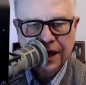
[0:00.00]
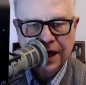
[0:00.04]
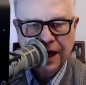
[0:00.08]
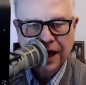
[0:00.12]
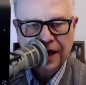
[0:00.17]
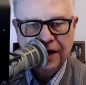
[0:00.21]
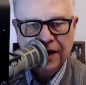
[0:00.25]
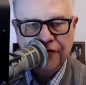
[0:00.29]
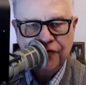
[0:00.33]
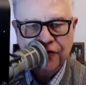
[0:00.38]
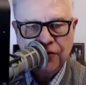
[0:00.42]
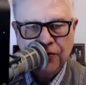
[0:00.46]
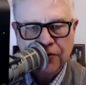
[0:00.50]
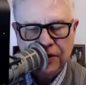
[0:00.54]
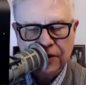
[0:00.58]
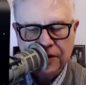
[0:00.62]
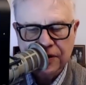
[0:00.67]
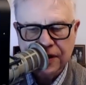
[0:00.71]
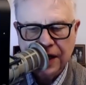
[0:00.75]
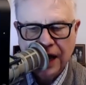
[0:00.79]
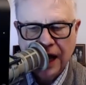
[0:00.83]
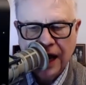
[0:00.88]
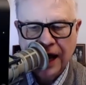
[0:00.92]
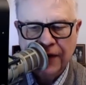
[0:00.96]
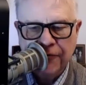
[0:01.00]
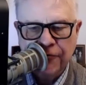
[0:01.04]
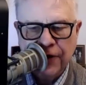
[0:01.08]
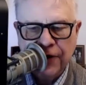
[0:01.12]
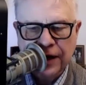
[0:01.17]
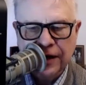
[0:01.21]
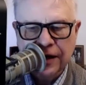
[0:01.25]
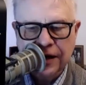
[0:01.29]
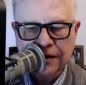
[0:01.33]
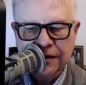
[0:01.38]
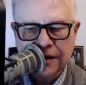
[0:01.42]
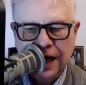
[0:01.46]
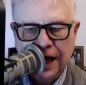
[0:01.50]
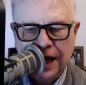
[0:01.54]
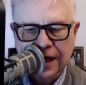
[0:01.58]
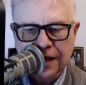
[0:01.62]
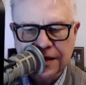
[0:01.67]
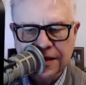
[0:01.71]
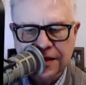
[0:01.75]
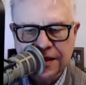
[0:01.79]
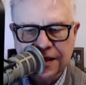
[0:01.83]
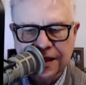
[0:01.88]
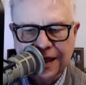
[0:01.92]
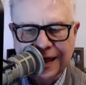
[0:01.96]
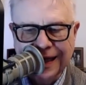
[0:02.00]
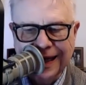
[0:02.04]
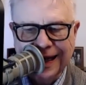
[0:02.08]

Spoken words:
And of course, I recognized